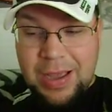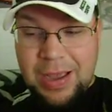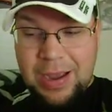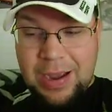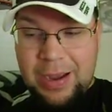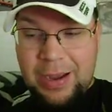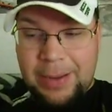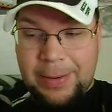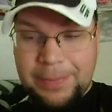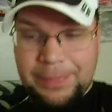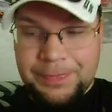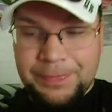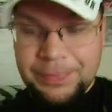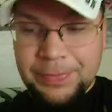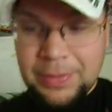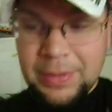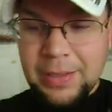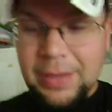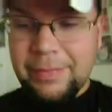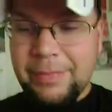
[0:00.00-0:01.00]

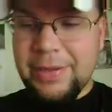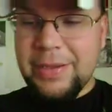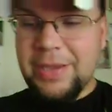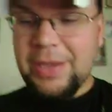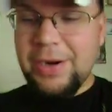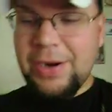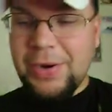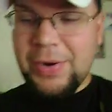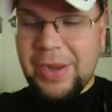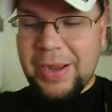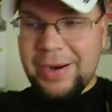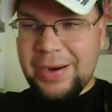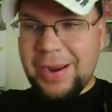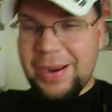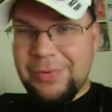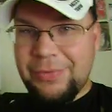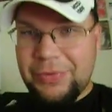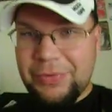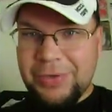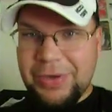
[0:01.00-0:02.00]
But,
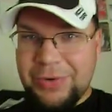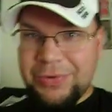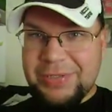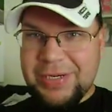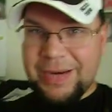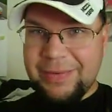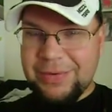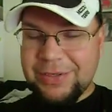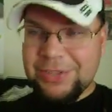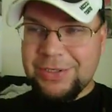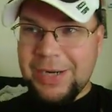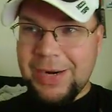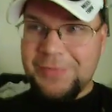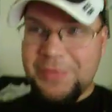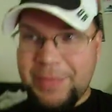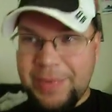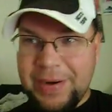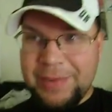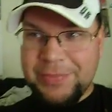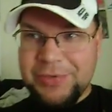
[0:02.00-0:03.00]
I really don't take much crap
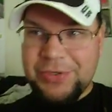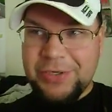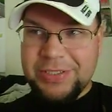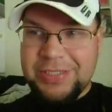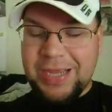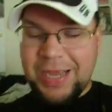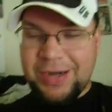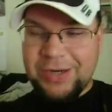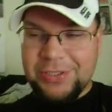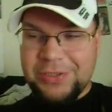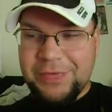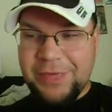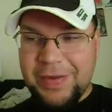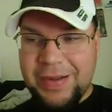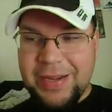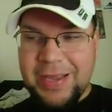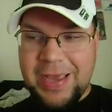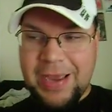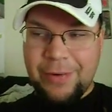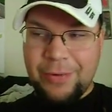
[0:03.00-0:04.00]
for being a Missouri Tigers
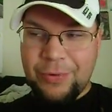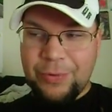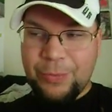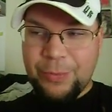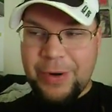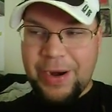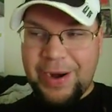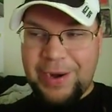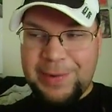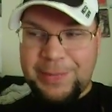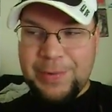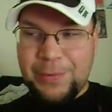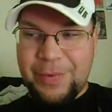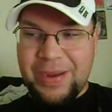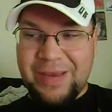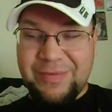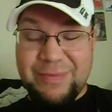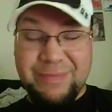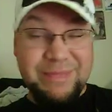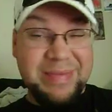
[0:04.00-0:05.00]
fan. Yeah, we're ranked, but
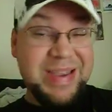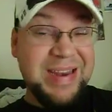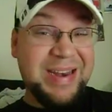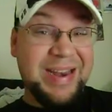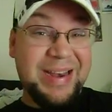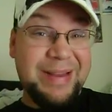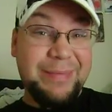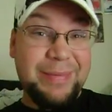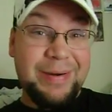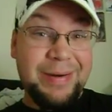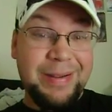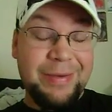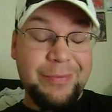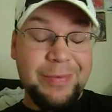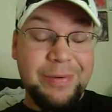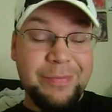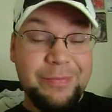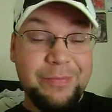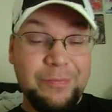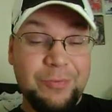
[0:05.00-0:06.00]
we haven't beaten anybody.
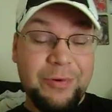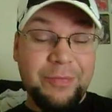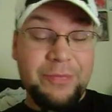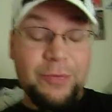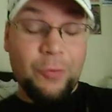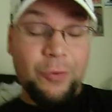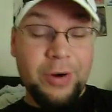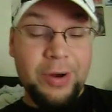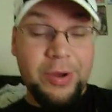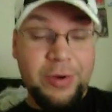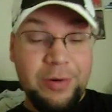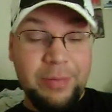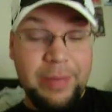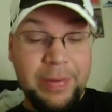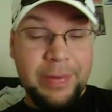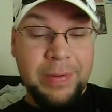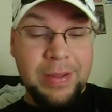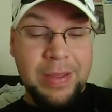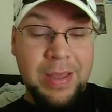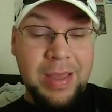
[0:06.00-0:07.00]
We're 4-0,
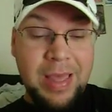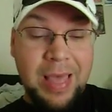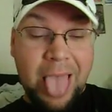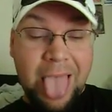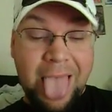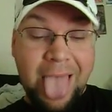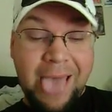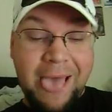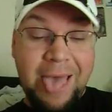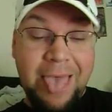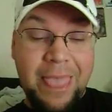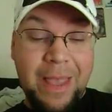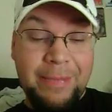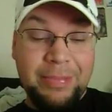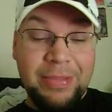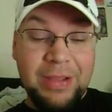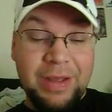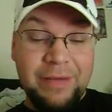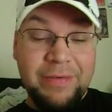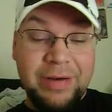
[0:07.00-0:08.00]
but
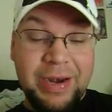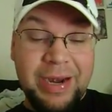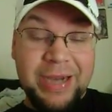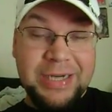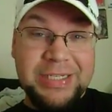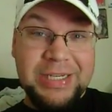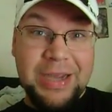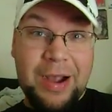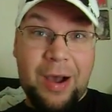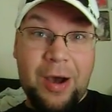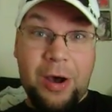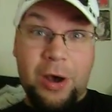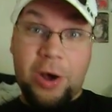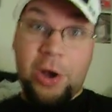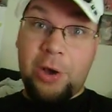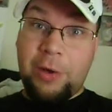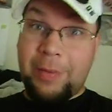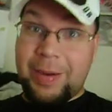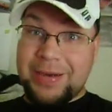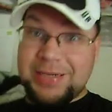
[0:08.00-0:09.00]
I'm loving it, actually.
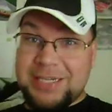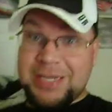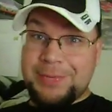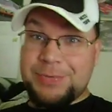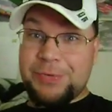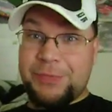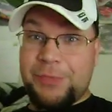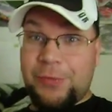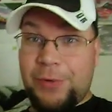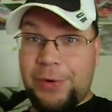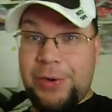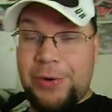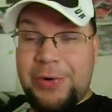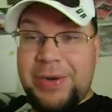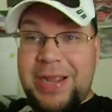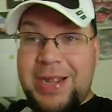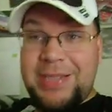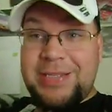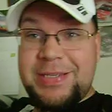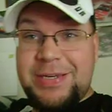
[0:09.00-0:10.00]
All my teams are 4-0.
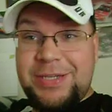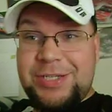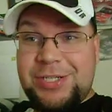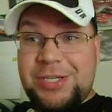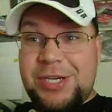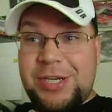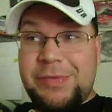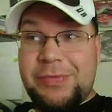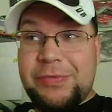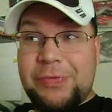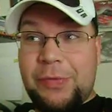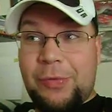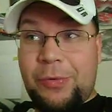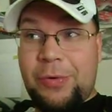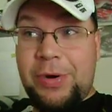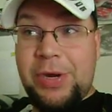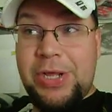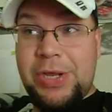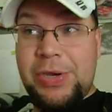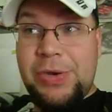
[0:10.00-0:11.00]
Kansas City Chiefs,
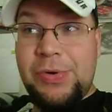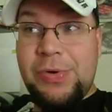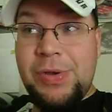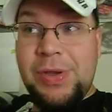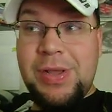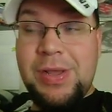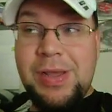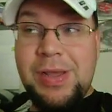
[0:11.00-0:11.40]
4-0.